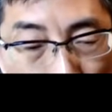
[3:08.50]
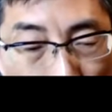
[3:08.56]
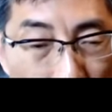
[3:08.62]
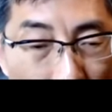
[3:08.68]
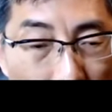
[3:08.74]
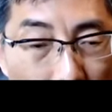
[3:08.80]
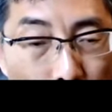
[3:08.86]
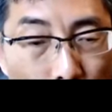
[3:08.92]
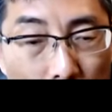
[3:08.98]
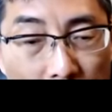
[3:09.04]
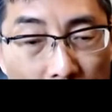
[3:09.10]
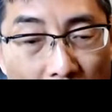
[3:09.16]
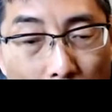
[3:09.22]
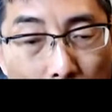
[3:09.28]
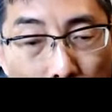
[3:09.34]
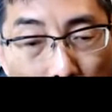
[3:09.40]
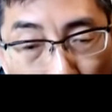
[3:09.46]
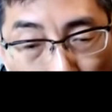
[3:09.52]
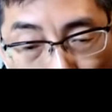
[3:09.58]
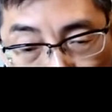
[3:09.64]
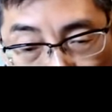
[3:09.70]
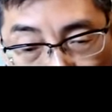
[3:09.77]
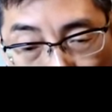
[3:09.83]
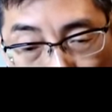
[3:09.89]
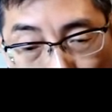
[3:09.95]
Take, for example, the
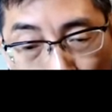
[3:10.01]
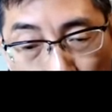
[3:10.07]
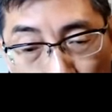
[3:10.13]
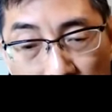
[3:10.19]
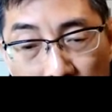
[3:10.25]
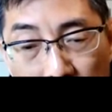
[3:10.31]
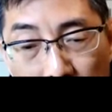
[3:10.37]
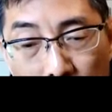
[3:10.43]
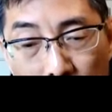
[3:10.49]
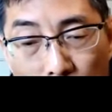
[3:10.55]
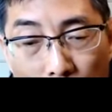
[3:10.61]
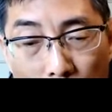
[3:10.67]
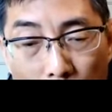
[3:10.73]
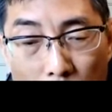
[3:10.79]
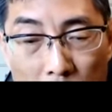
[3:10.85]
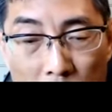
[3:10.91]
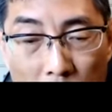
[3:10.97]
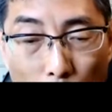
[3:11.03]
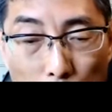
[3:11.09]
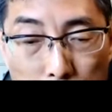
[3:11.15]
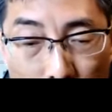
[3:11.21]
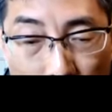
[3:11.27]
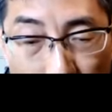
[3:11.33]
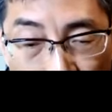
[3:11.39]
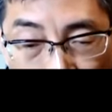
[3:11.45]
set of six
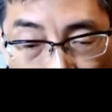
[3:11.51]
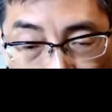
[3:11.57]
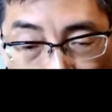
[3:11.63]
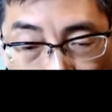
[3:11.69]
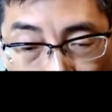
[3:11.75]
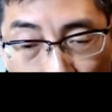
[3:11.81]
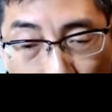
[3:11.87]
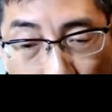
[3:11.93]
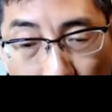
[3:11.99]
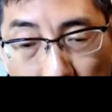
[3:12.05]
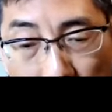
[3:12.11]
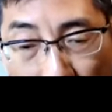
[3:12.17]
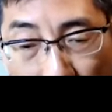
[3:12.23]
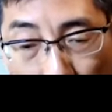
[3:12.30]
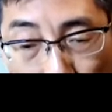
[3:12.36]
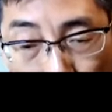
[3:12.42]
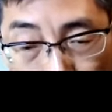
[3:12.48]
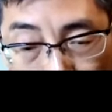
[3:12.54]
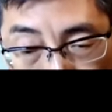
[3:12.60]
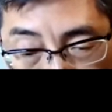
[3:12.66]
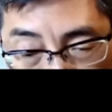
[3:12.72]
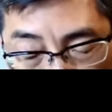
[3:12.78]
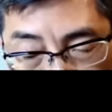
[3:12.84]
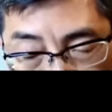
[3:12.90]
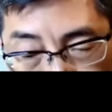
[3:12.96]
sculpture vignettes on the south
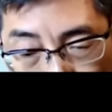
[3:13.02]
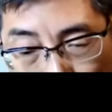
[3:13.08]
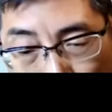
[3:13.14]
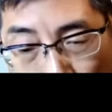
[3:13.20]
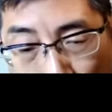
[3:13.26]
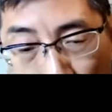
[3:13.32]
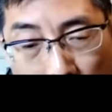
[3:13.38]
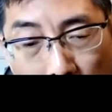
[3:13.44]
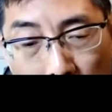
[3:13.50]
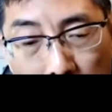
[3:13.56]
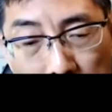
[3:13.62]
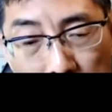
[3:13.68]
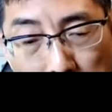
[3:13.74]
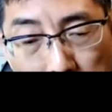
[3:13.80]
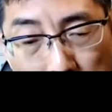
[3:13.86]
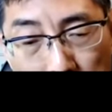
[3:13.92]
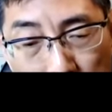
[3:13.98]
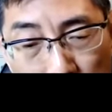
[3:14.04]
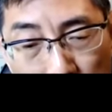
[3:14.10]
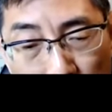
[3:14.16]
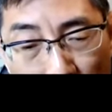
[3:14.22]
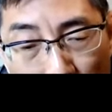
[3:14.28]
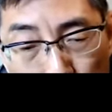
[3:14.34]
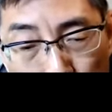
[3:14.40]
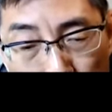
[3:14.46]
wall. Except the
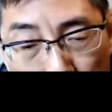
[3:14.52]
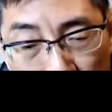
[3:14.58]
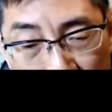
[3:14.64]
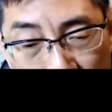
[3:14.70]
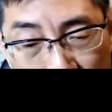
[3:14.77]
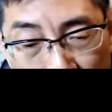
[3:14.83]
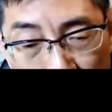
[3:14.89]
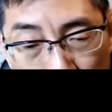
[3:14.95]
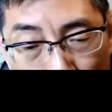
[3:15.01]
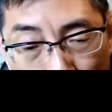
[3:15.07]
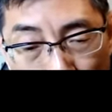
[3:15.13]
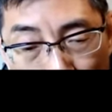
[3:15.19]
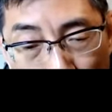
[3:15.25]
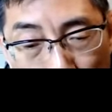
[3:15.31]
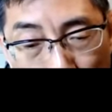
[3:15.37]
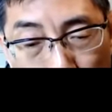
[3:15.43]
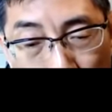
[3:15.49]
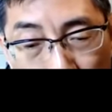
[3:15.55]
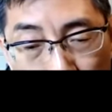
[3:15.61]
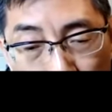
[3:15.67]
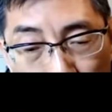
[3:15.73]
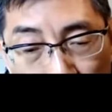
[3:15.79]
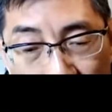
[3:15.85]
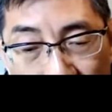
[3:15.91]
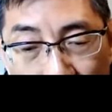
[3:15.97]
vulture scene or are
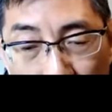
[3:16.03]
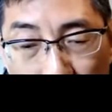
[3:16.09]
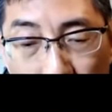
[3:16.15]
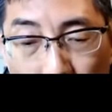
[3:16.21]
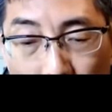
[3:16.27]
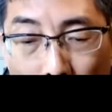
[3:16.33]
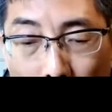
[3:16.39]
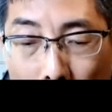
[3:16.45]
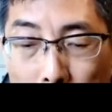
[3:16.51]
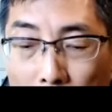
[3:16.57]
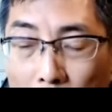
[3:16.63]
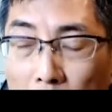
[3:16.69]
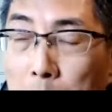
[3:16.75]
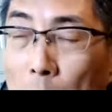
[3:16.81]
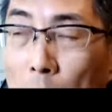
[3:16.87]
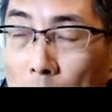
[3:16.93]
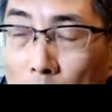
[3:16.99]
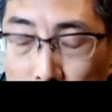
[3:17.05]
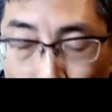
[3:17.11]
pages taken from the playbook of